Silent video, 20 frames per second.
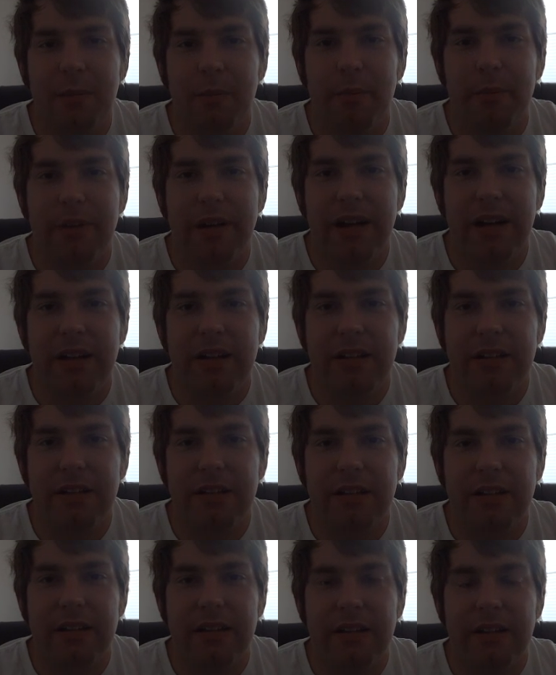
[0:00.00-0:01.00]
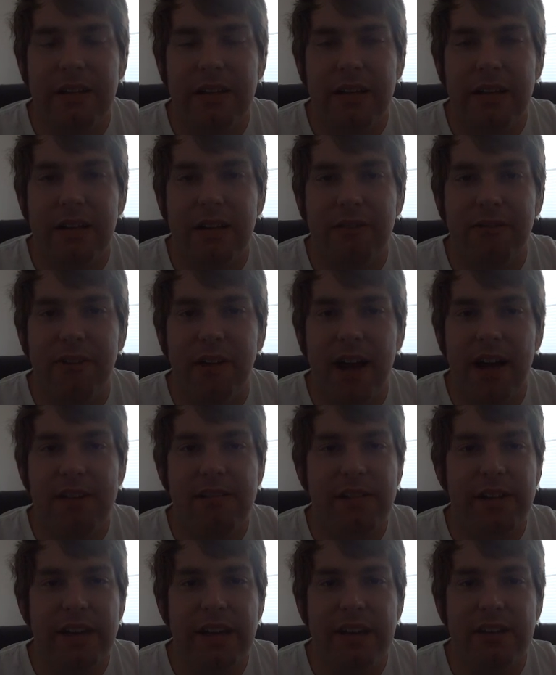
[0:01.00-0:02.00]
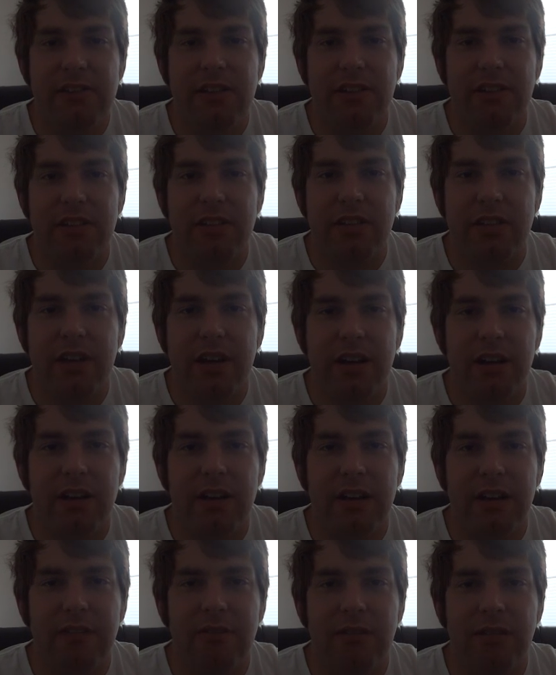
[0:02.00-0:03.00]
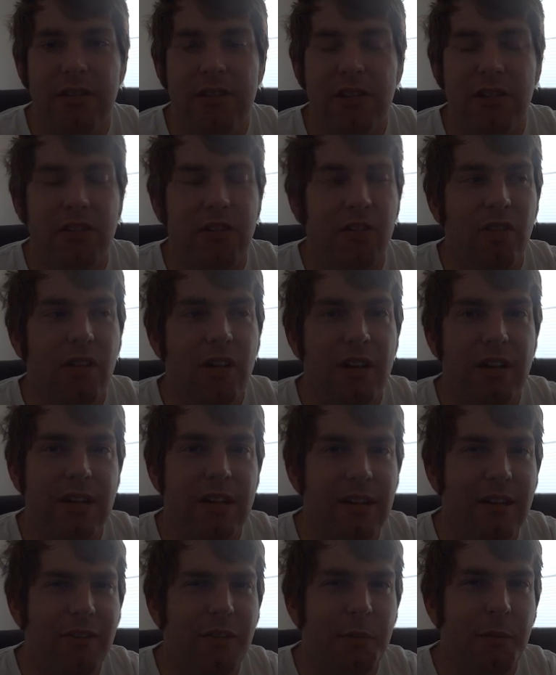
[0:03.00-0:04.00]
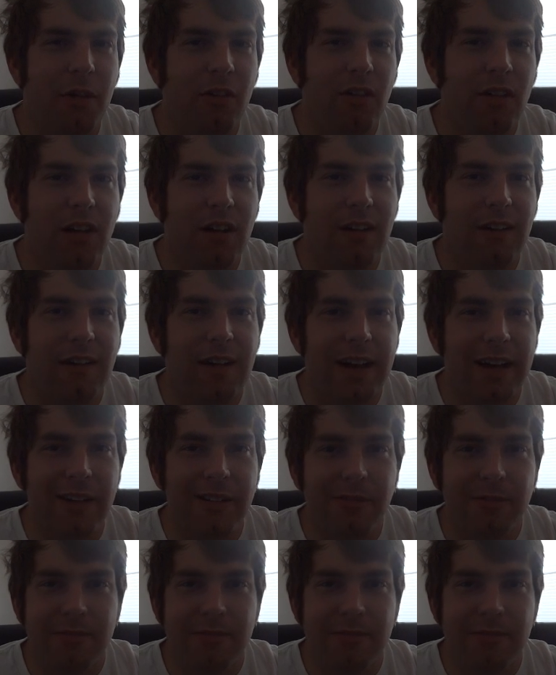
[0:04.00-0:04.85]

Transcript: But finally, we just give him a look like.